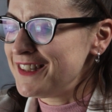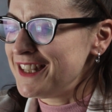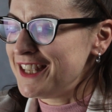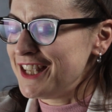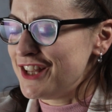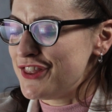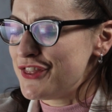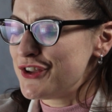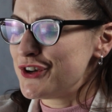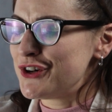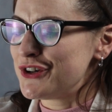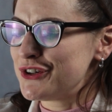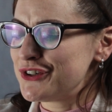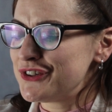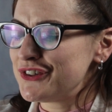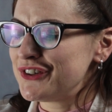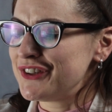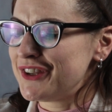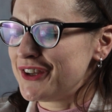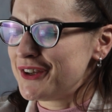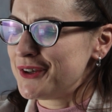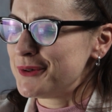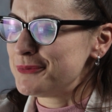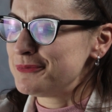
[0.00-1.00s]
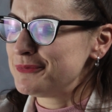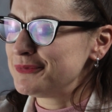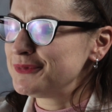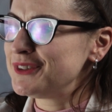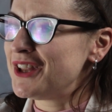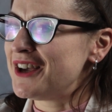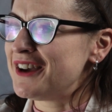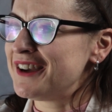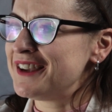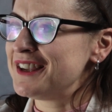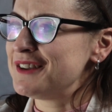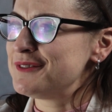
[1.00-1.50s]
in their
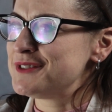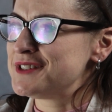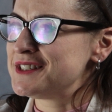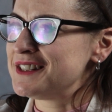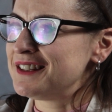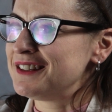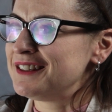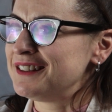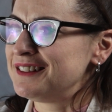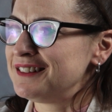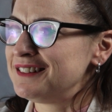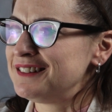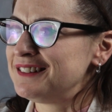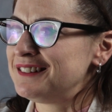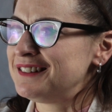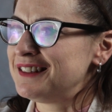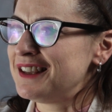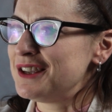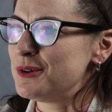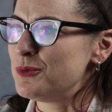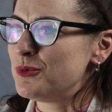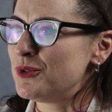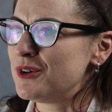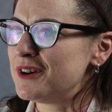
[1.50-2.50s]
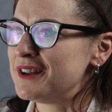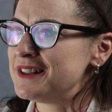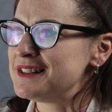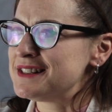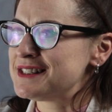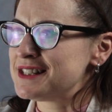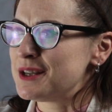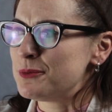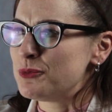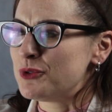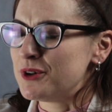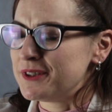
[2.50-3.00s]
lives, and they want
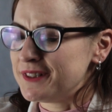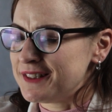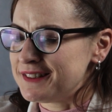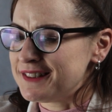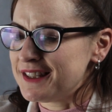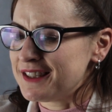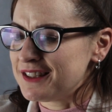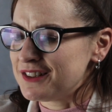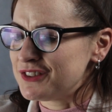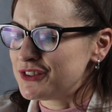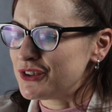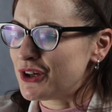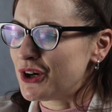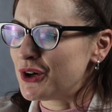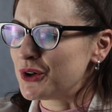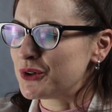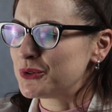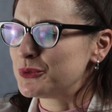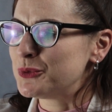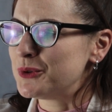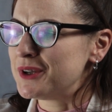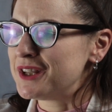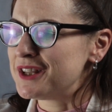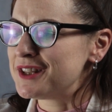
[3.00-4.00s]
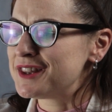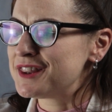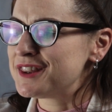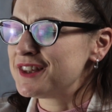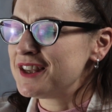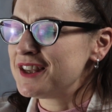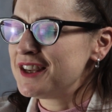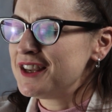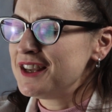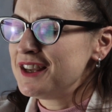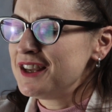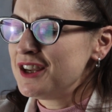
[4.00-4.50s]
someone that they can talk with
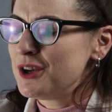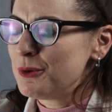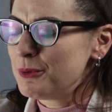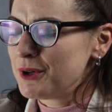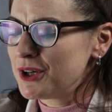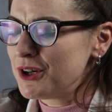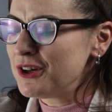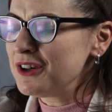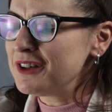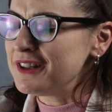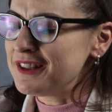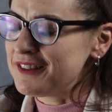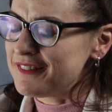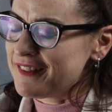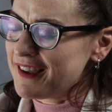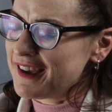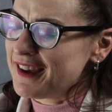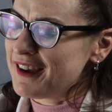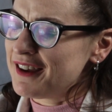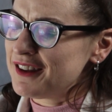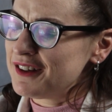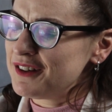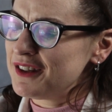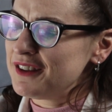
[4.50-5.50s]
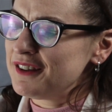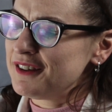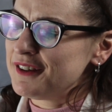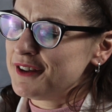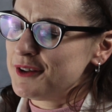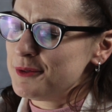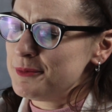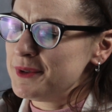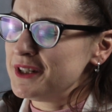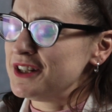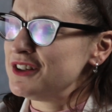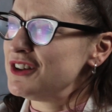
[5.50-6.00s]
regarding that
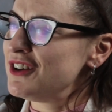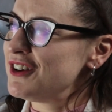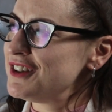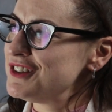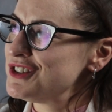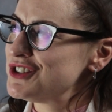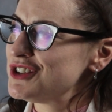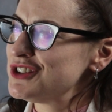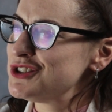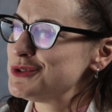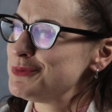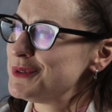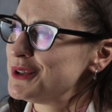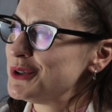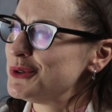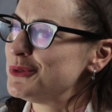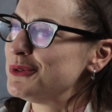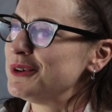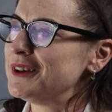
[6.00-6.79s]
in a non-judgmental